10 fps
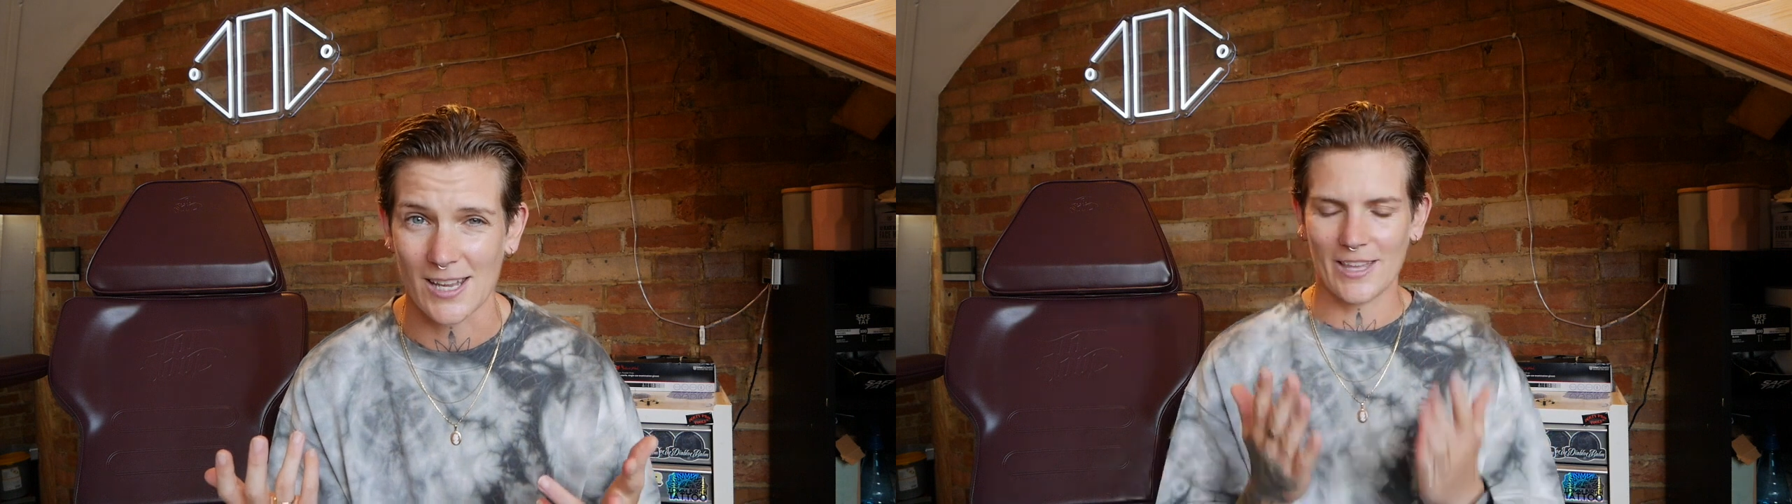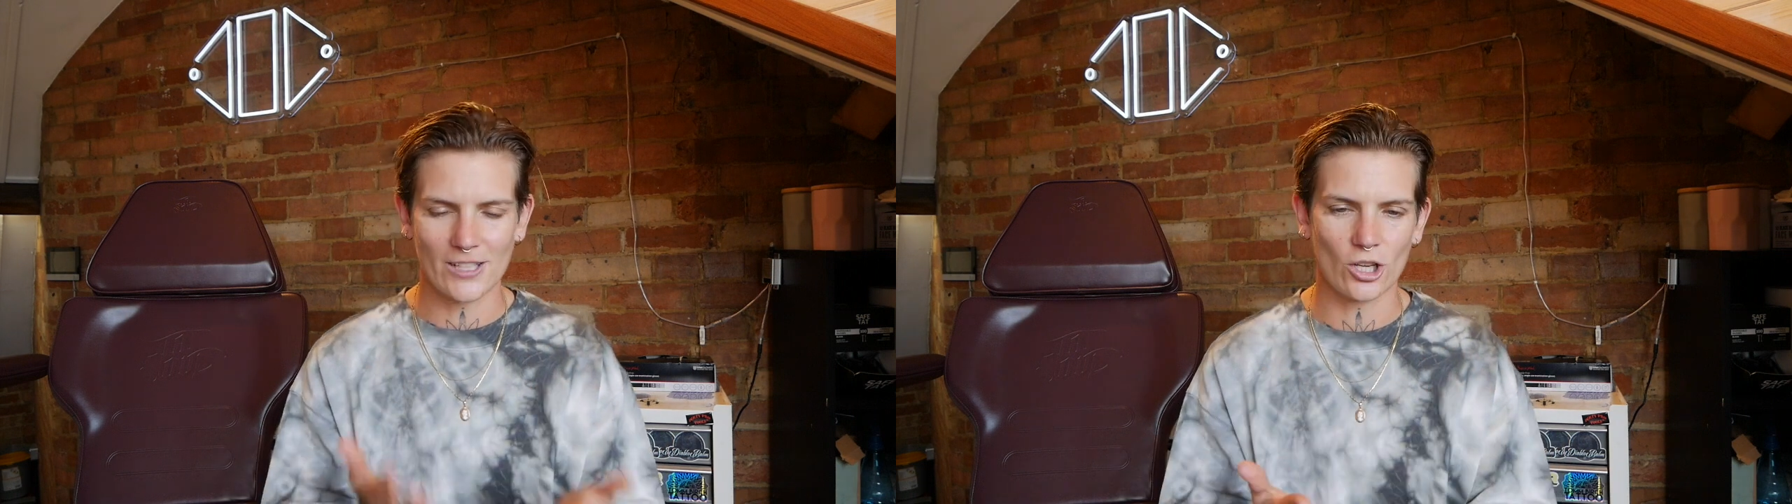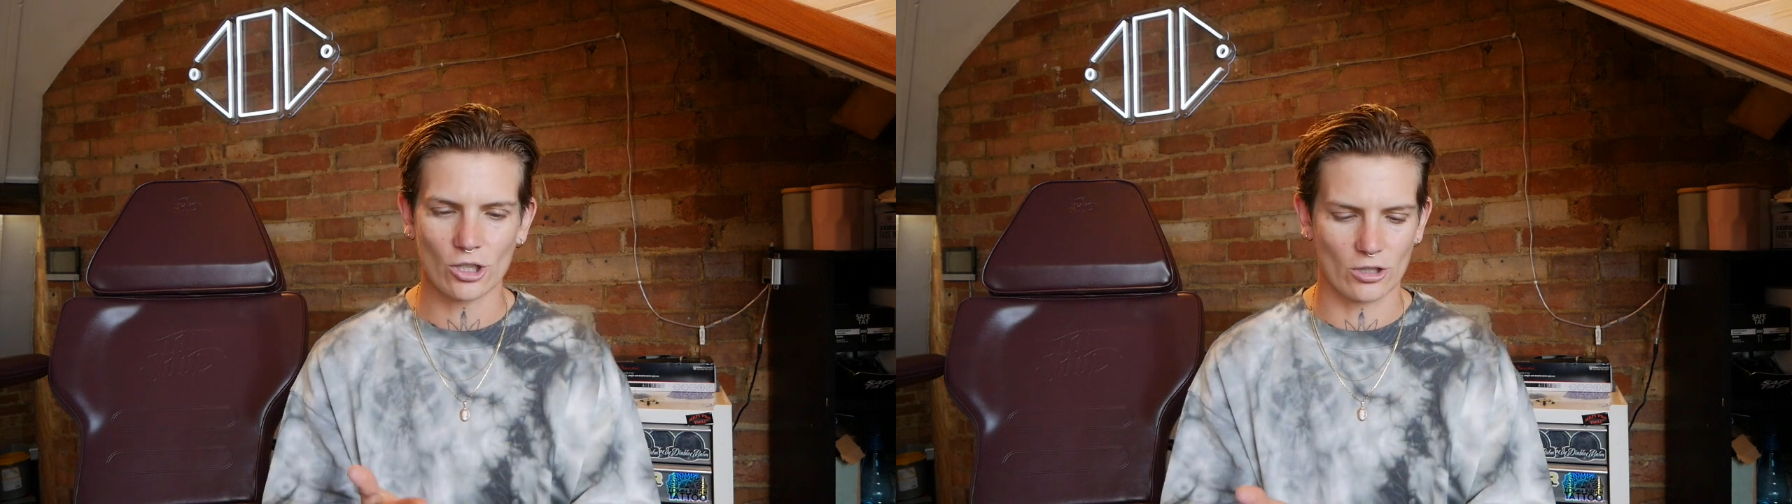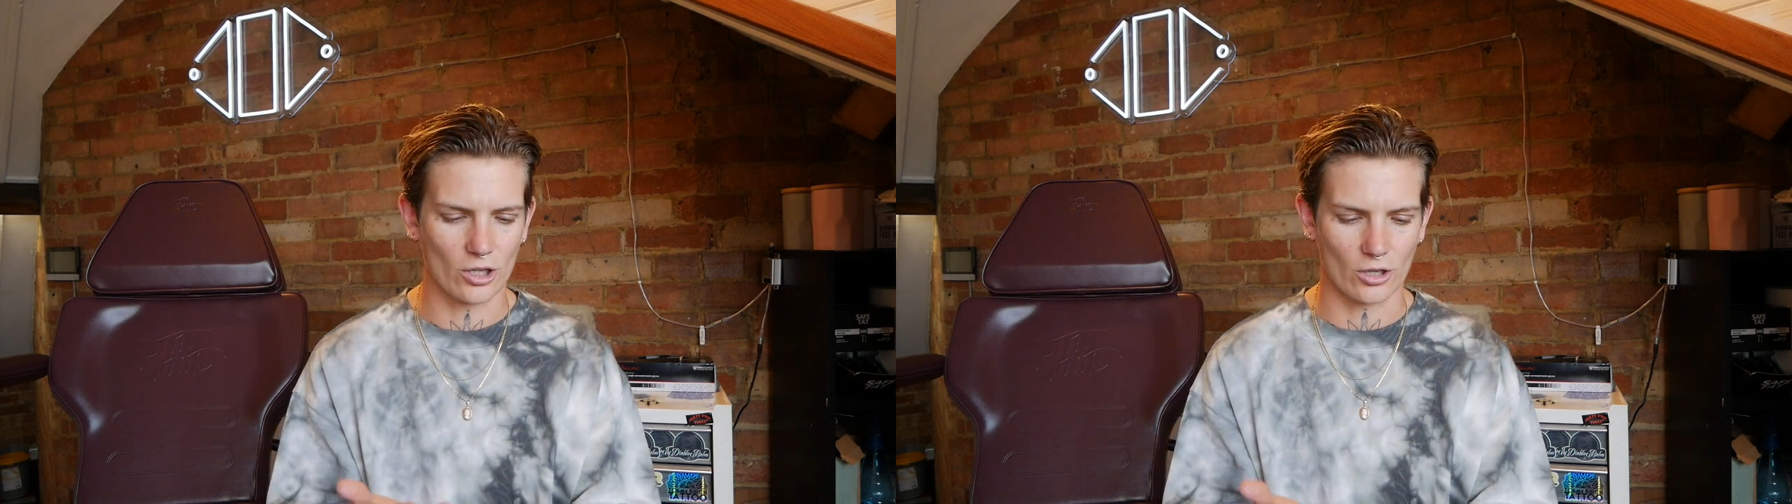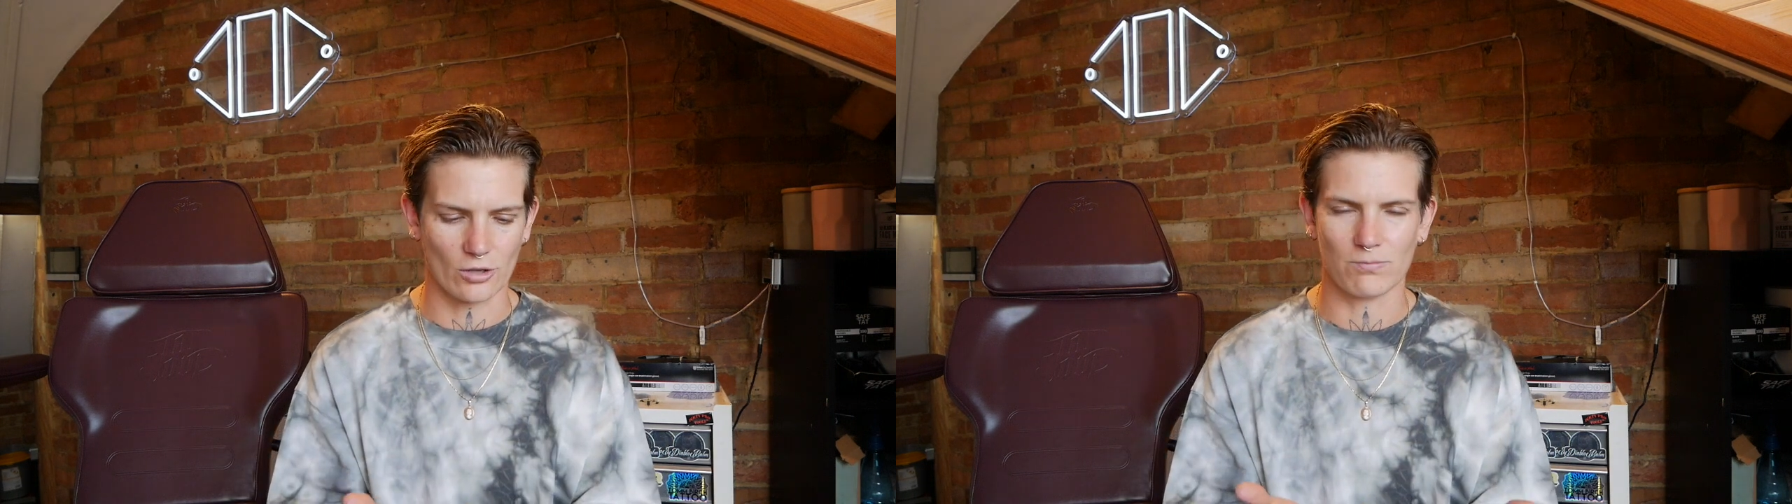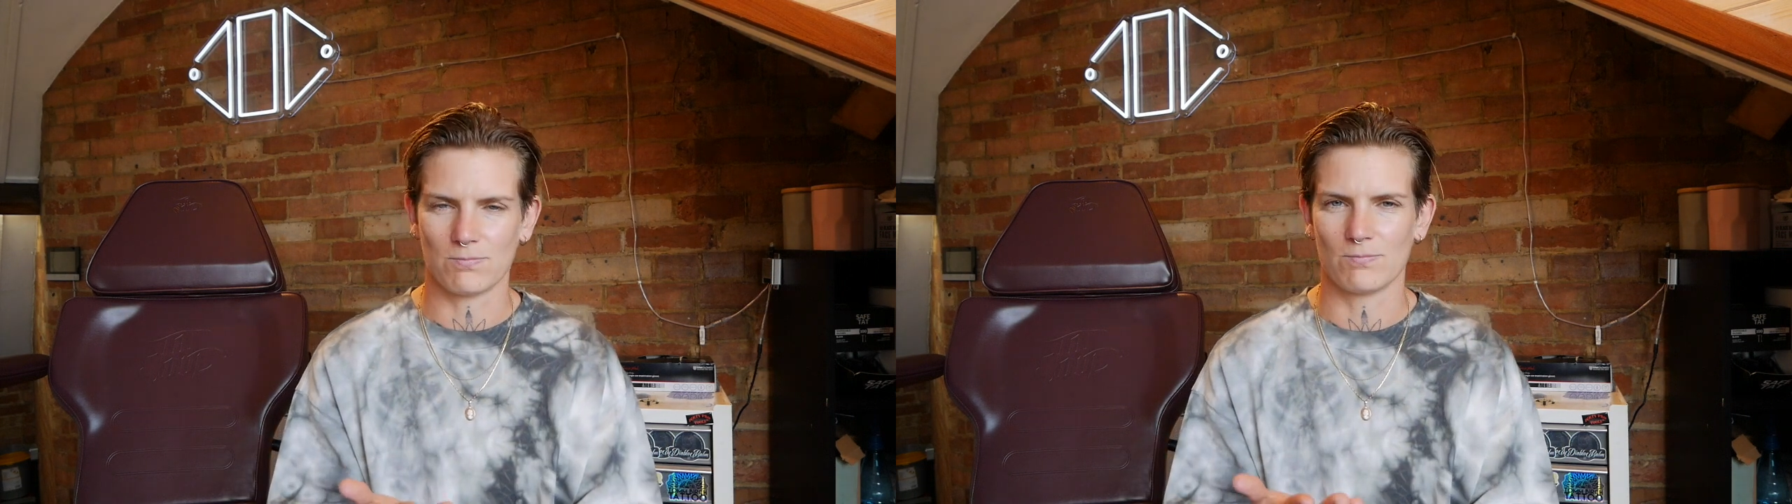They just look